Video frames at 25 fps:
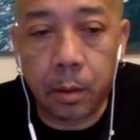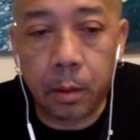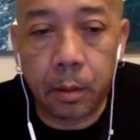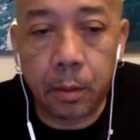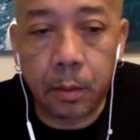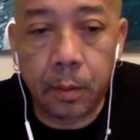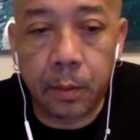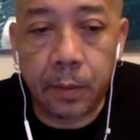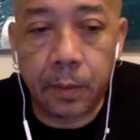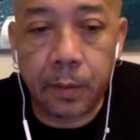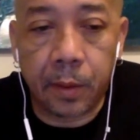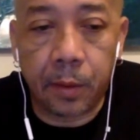
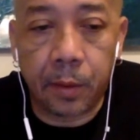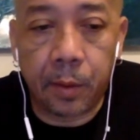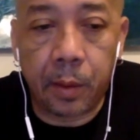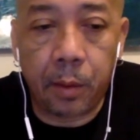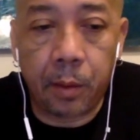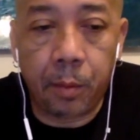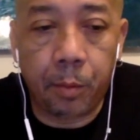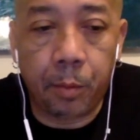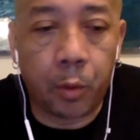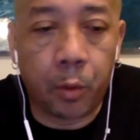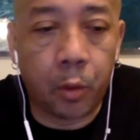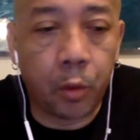See me,
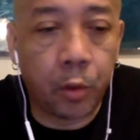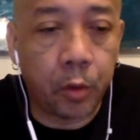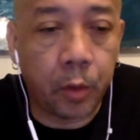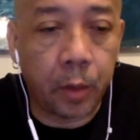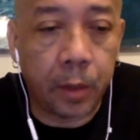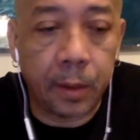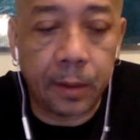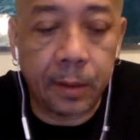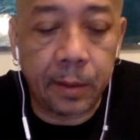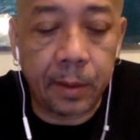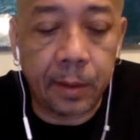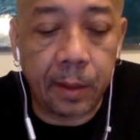both are the
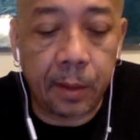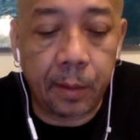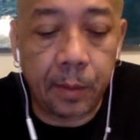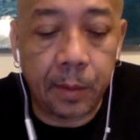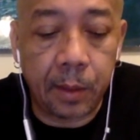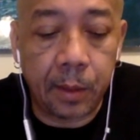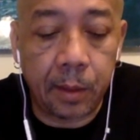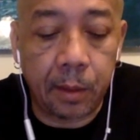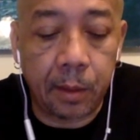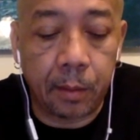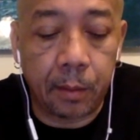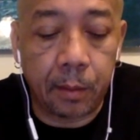same
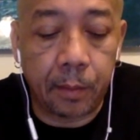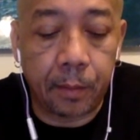thing.